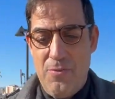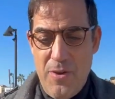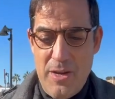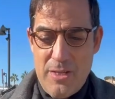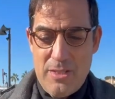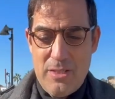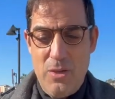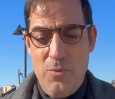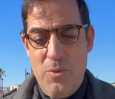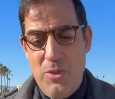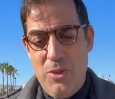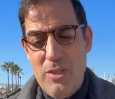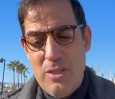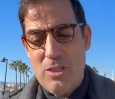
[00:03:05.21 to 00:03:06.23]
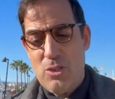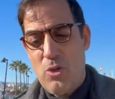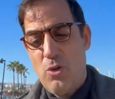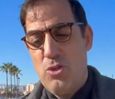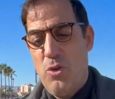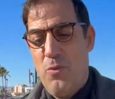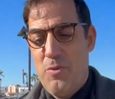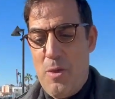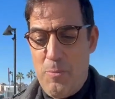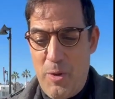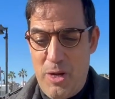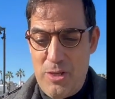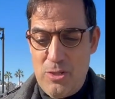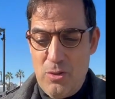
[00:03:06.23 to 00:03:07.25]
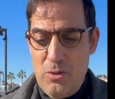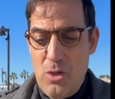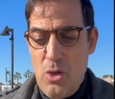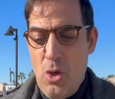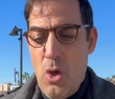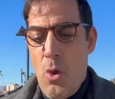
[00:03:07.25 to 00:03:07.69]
First, within the structure of the operation,